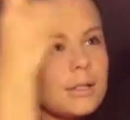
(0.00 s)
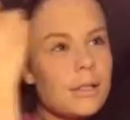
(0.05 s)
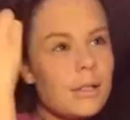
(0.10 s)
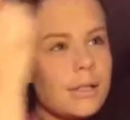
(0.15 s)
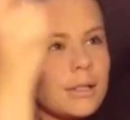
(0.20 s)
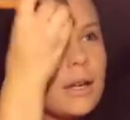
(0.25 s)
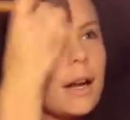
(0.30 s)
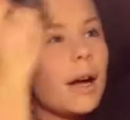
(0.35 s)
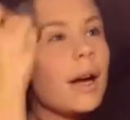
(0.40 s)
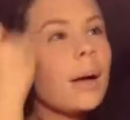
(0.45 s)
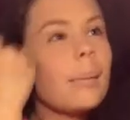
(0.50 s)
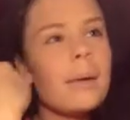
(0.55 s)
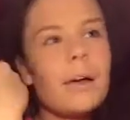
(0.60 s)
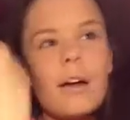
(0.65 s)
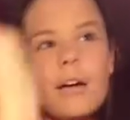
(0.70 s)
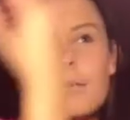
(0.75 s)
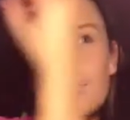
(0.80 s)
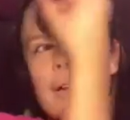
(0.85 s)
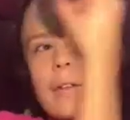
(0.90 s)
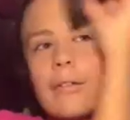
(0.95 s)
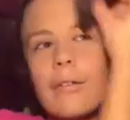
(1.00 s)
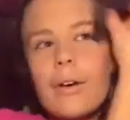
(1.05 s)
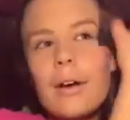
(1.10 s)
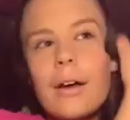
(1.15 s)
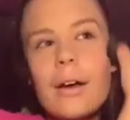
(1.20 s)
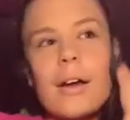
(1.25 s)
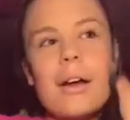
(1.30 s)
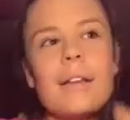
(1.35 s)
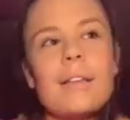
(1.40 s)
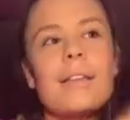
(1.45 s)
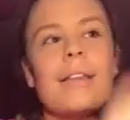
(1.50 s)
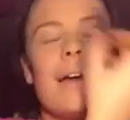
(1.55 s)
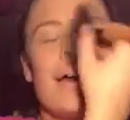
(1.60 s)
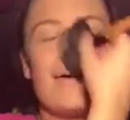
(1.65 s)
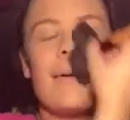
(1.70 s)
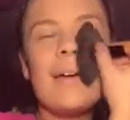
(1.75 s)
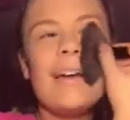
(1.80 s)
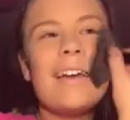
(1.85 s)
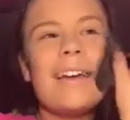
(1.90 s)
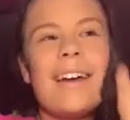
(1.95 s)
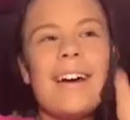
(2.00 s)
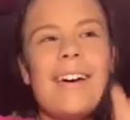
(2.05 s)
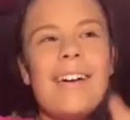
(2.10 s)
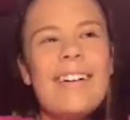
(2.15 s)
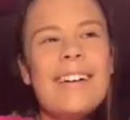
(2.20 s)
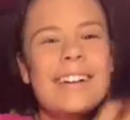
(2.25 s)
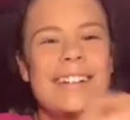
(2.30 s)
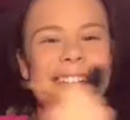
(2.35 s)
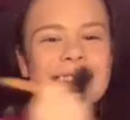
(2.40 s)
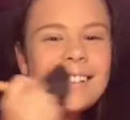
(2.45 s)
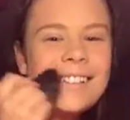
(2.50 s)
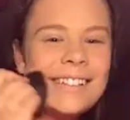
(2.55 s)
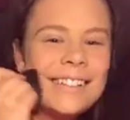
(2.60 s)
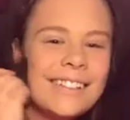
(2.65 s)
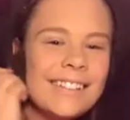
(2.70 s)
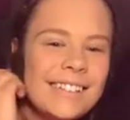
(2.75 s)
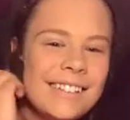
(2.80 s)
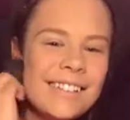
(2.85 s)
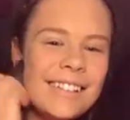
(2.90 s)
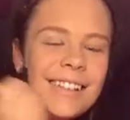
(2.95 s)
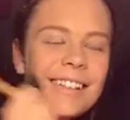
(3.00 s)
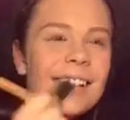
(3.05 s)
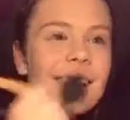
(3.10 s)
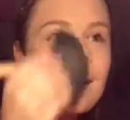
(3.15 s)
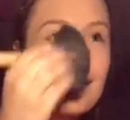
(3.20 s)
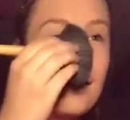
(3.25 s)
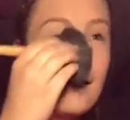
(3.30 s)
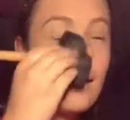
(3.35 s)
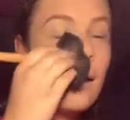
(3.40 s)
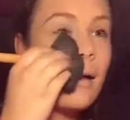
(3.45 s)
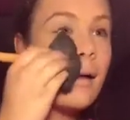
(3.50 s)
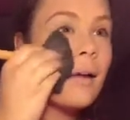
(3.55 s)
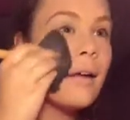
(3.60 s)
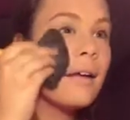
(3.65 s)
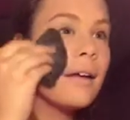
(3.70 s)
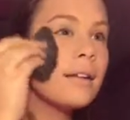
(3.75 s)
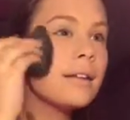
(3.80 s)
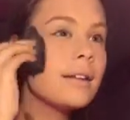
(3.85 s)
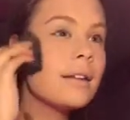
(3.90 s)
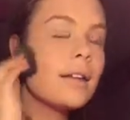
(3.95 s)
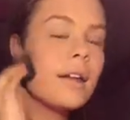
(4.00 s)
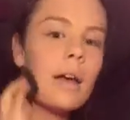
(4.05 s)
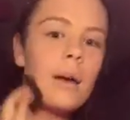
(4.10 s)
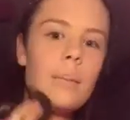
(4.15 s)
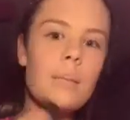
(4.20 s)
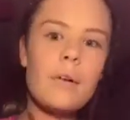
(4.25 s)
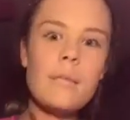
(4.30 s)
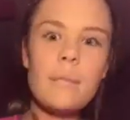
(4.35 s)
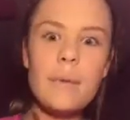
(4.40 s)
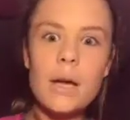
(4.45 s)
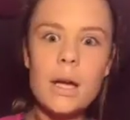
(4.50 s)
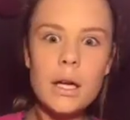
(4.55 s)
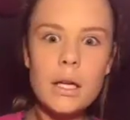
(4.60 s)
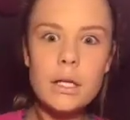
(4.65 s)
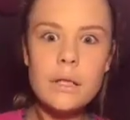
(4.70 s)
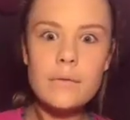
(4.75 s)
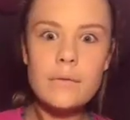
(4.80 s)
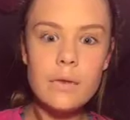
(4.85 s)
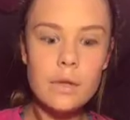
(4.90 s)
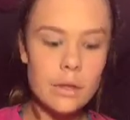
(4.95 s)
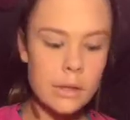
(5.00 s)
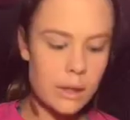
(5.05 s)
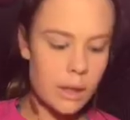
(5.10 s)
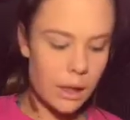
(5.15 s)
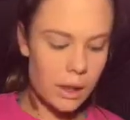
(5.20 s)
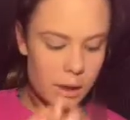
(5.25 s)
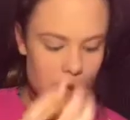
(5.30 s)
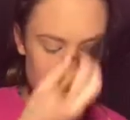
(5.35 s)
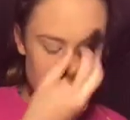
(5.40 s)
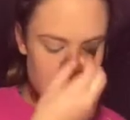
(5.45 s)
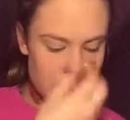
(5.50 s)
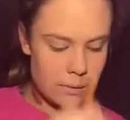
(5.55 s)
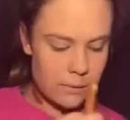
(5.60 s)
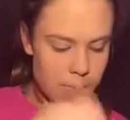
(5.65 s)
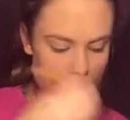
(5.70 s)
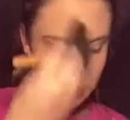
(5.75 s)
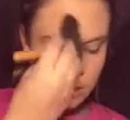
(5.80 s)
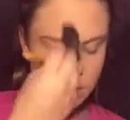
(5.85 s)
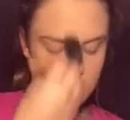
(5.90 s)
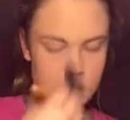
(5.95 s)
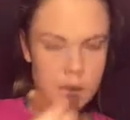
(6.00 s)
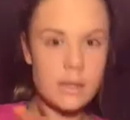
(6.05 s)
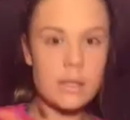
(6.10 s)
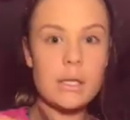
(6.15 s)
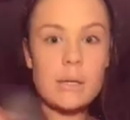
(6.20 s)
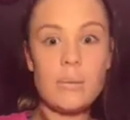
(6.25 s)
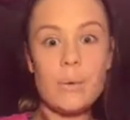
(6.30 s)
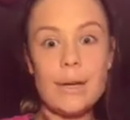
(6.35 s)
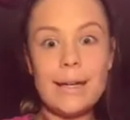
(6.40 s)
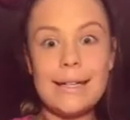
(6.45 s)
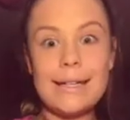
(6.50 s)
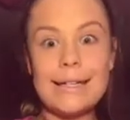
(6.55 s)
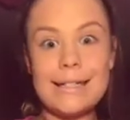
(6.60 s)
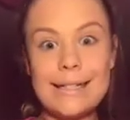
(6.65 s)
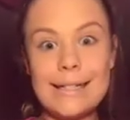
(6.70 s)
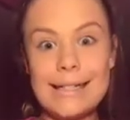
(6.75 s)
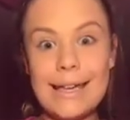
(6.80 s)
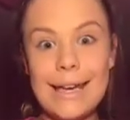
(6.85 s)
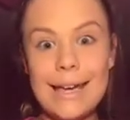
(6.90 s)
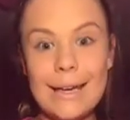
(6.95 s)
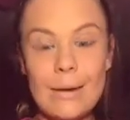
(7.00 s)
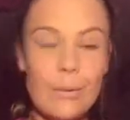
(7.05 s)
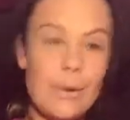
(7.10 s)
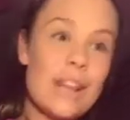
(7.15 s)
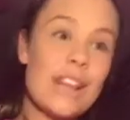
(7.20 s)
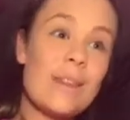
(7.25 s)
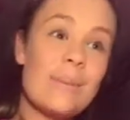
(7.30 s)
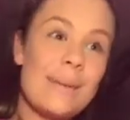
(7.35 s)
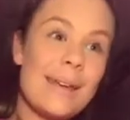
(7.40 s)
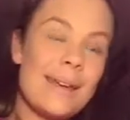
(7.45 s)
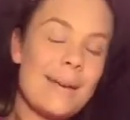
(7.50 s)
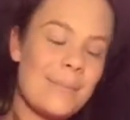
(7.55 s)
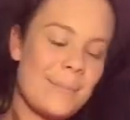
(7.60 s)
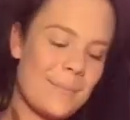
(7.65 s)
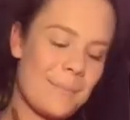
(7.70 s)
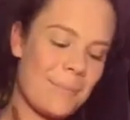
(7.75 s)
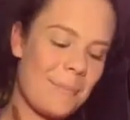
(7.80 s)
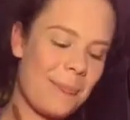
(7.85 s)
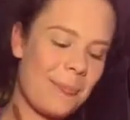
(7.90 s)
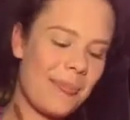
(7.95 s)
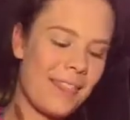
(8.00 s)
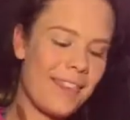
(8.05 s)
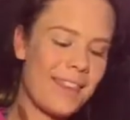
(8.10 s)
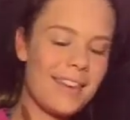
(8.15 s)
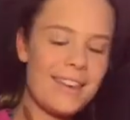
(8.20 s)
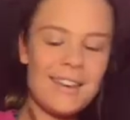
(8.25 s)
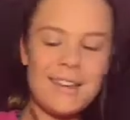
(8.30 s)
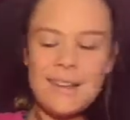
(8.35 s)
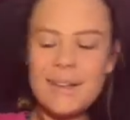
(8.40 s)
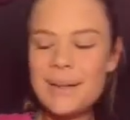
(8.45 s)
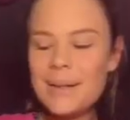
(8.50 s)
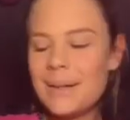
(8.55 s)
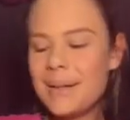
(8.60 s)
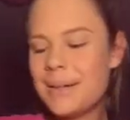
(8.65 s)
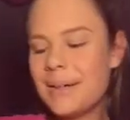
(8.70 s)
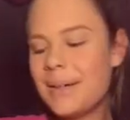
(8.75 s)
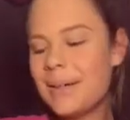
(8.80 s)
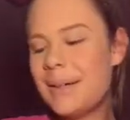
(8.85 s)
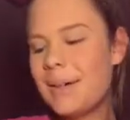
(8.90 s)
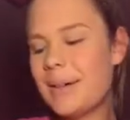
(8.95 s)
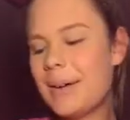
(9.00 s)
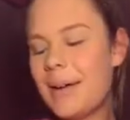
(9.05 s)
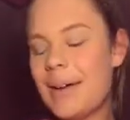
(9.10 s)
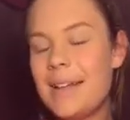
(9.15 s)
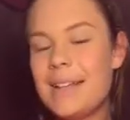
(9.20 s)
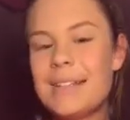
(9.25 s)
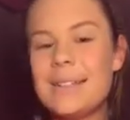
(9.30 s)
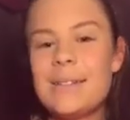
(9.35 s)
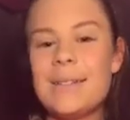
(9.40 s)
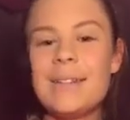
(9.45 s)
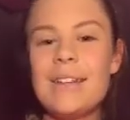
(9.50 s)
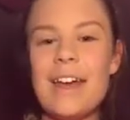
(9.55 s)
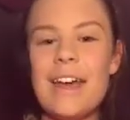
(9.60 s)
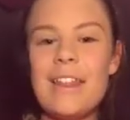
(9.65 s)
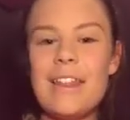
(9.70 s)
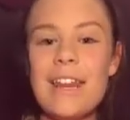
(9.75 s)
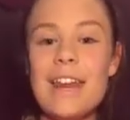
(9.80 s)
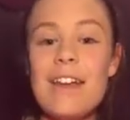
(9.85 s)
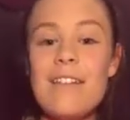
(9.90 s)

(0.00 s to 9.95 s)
it's not coming off my forehead. There we go. It didn't come off my eyes for a second. It wanted to stay with me. Okay, so now that